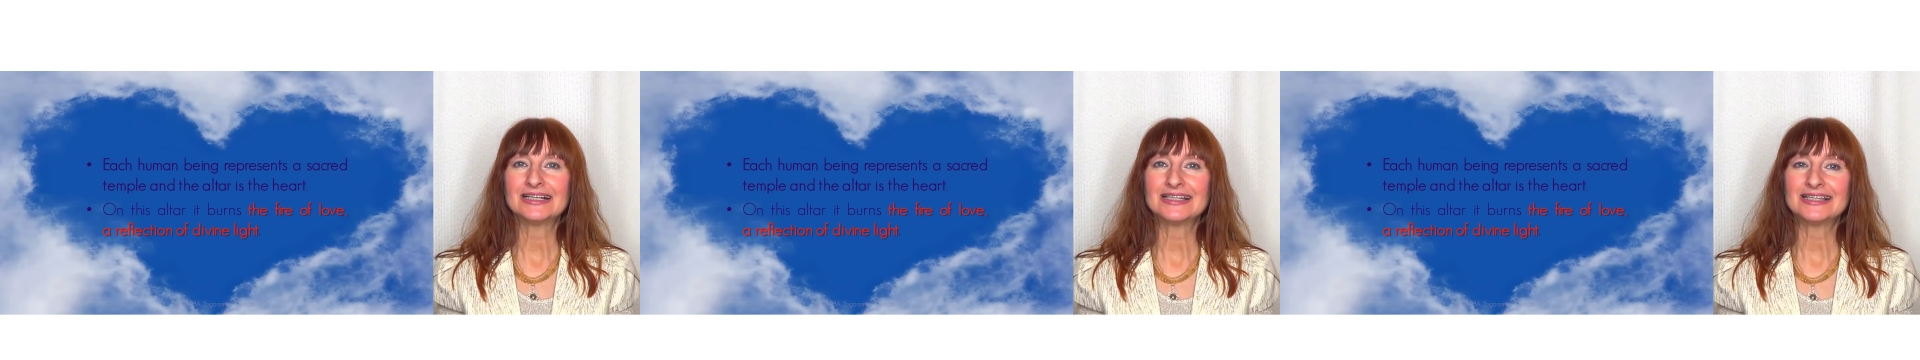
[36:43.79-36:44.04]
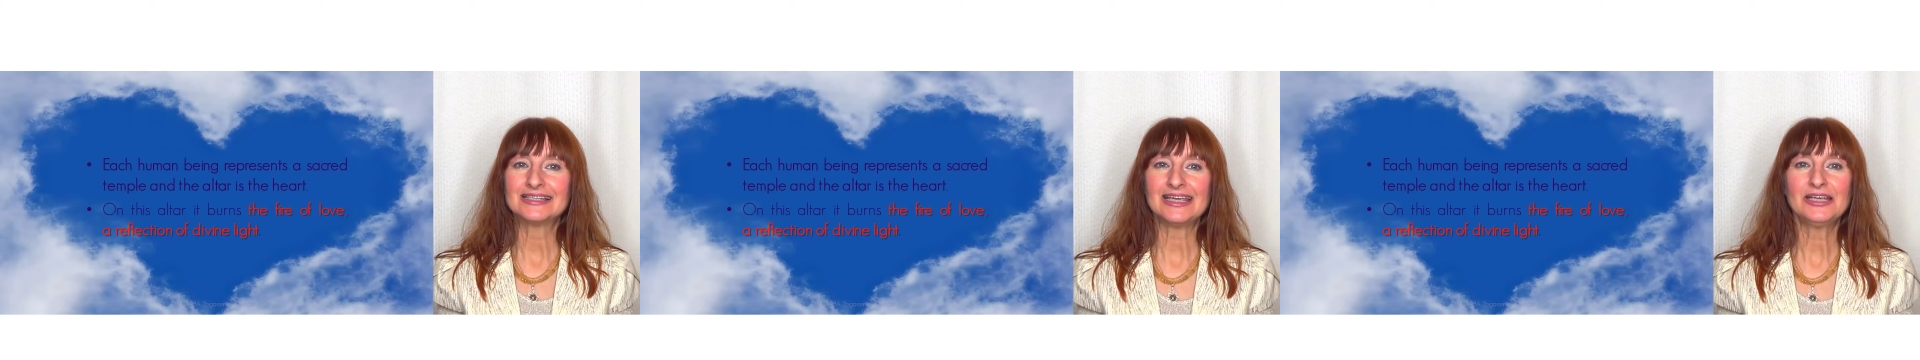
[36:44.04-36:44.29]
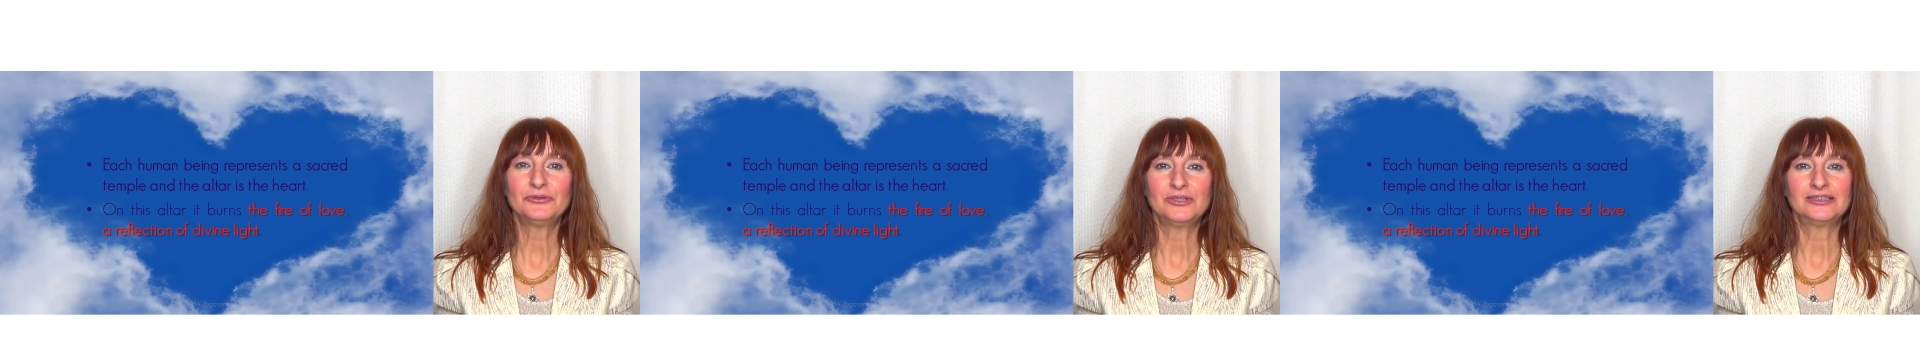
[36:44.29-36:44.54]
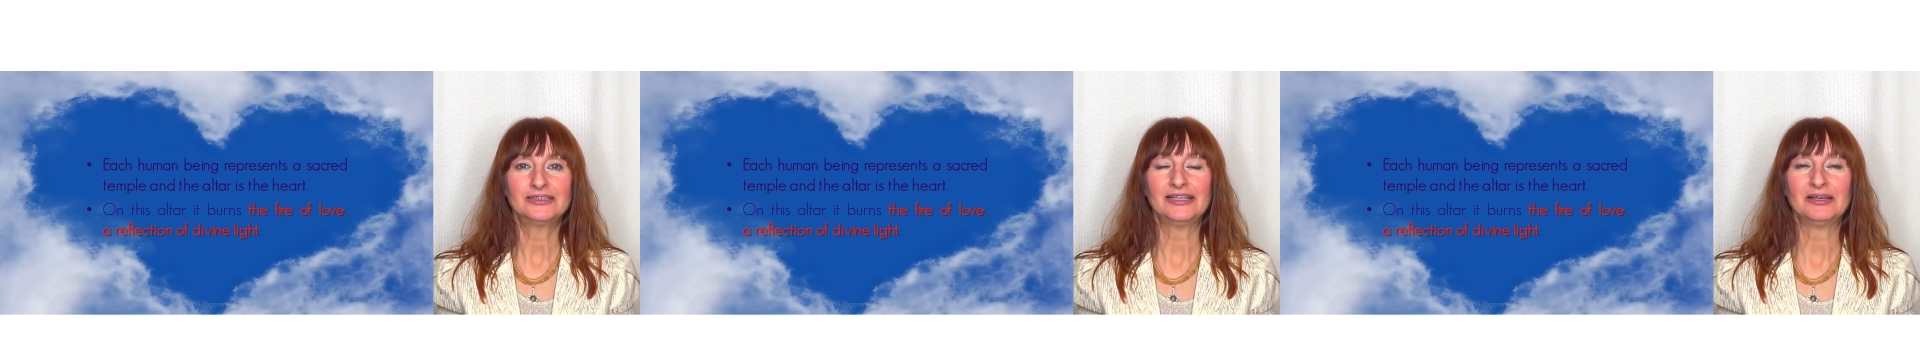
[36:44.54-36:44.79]
a
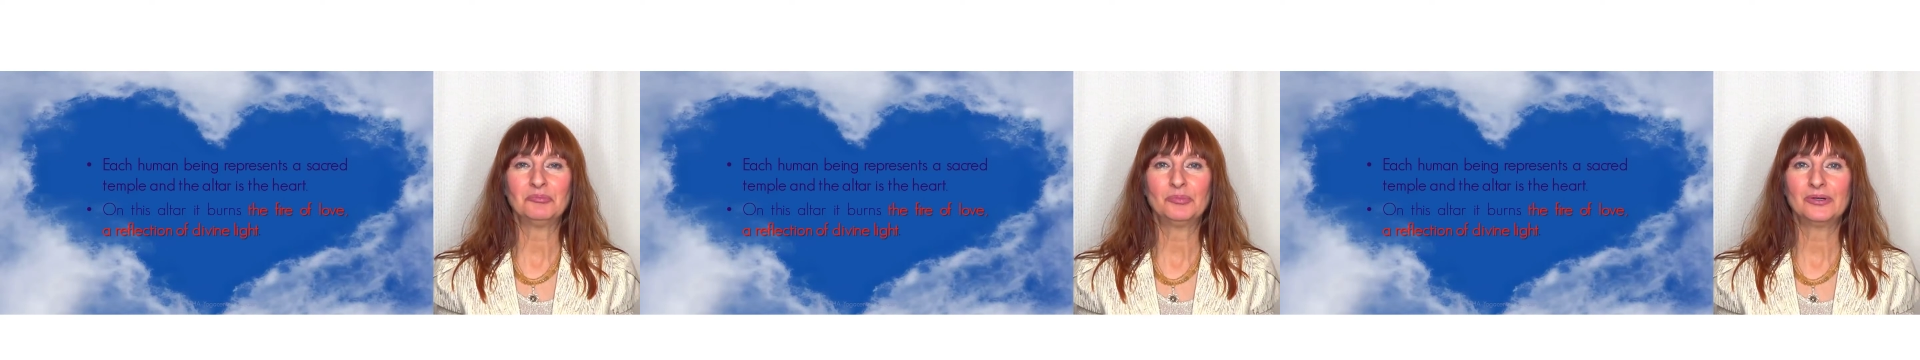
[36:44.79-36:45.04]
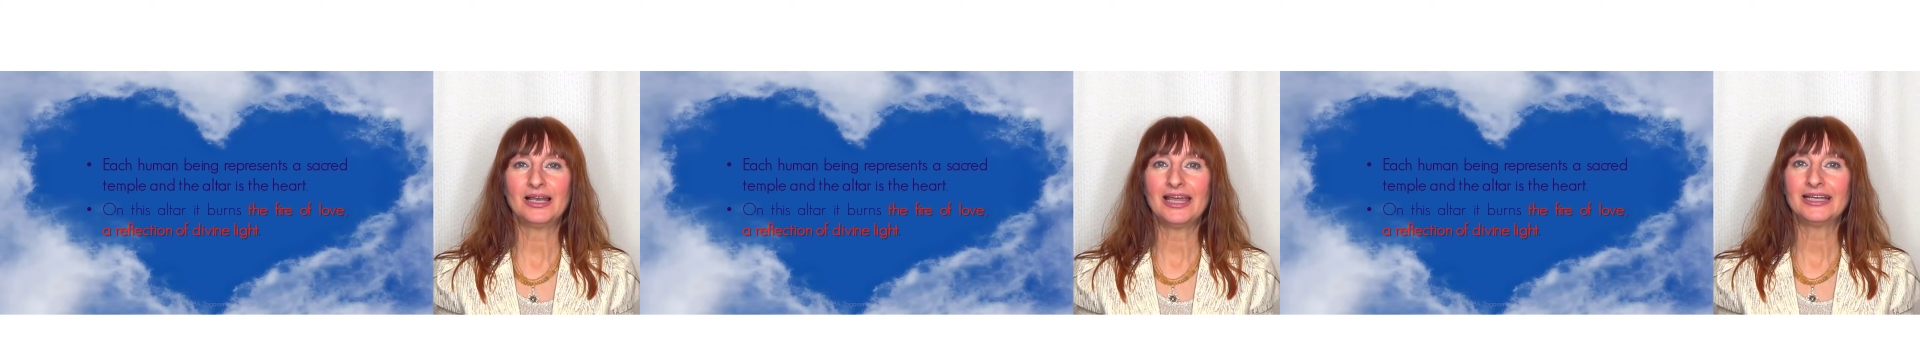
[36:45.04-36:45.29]
sacred temple,